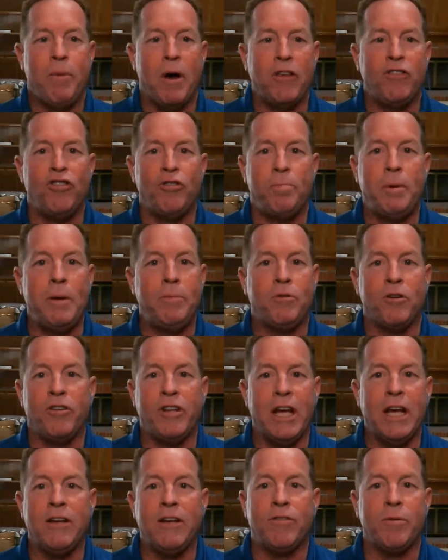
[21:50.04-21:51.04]
buzzes, beeps,
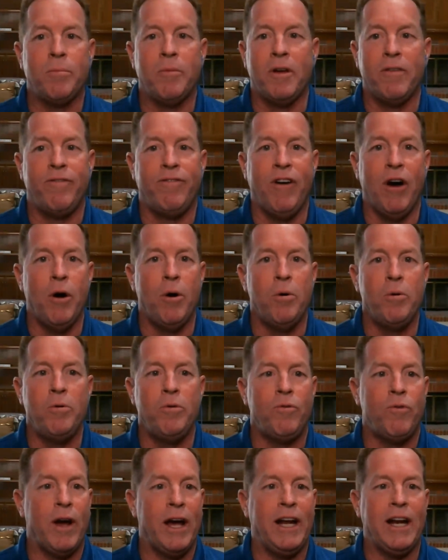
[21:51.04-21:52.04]
or dings from the
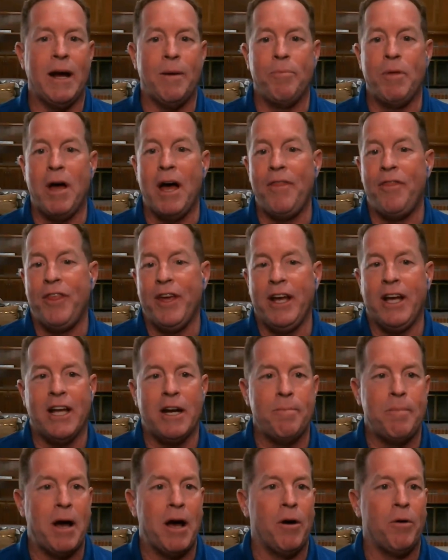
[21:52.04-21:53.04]
phone, right? I'm not
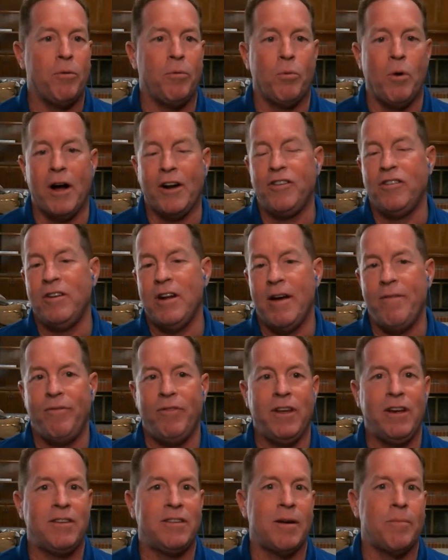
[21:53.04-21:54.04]
thinking about watching
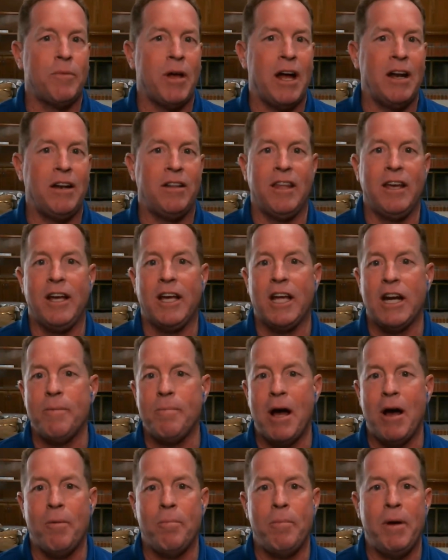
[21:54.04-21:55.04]
Netflix. I'm not thinking
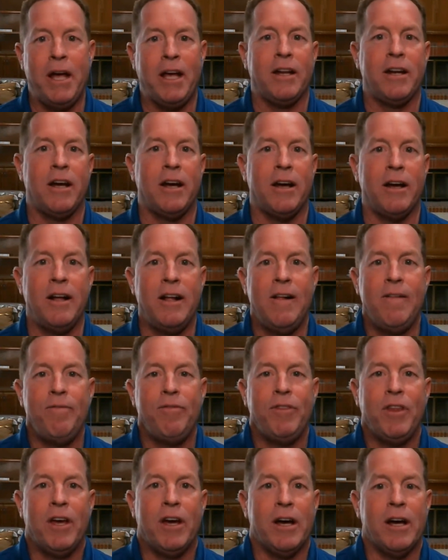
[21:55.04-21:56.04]
about making a
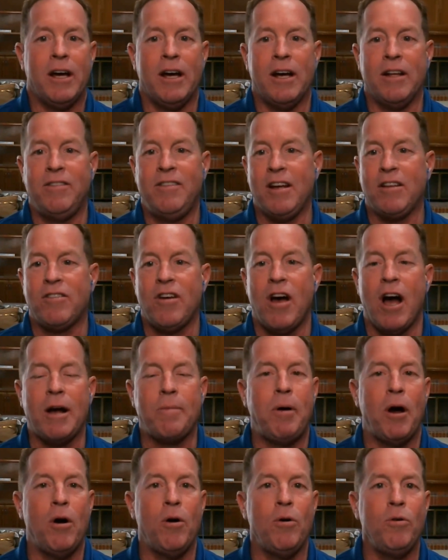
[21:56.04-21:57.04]

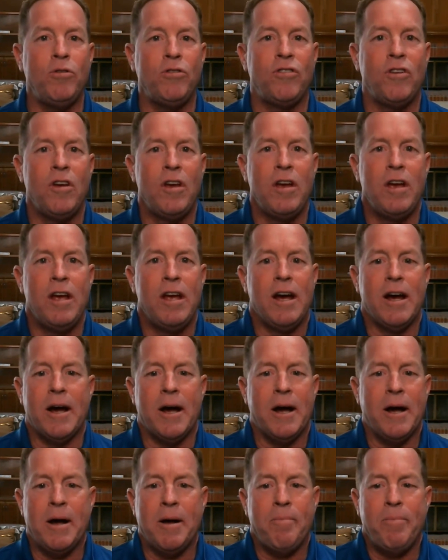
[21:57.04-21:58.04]
TikTok post.
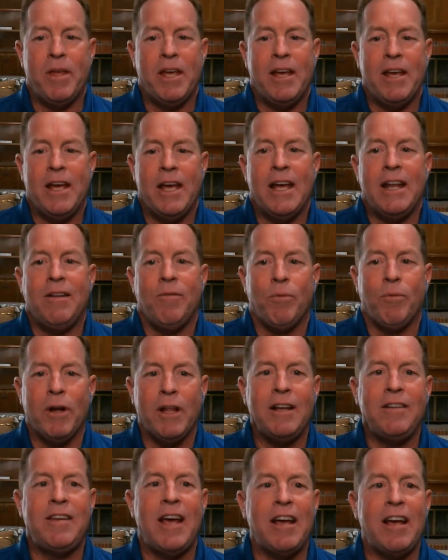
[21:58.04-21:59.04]
It
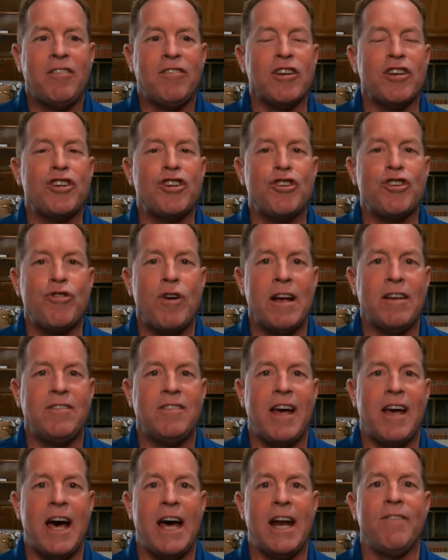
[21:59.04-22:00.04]
really takes the
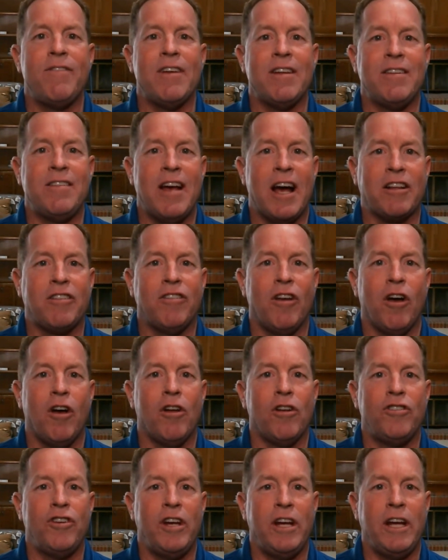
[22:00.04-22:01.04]
stress out of the
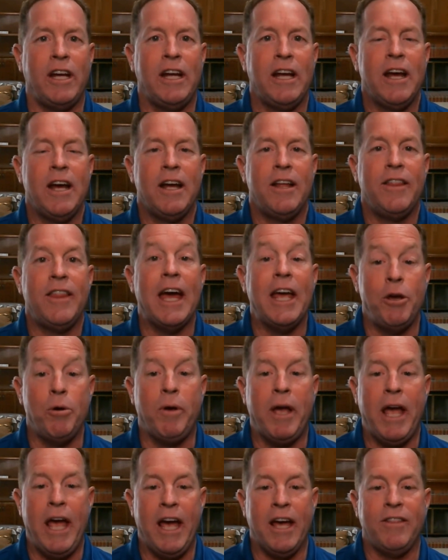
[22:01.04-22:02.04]
technology that you
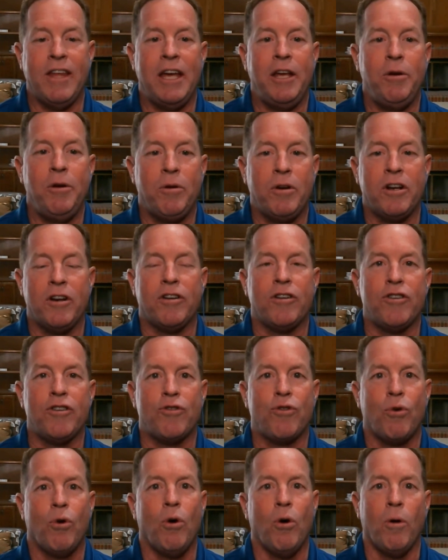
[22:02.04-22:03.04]
can
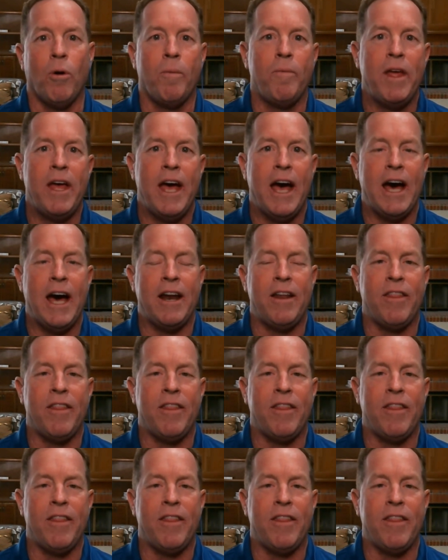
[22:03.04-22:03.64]
control out of the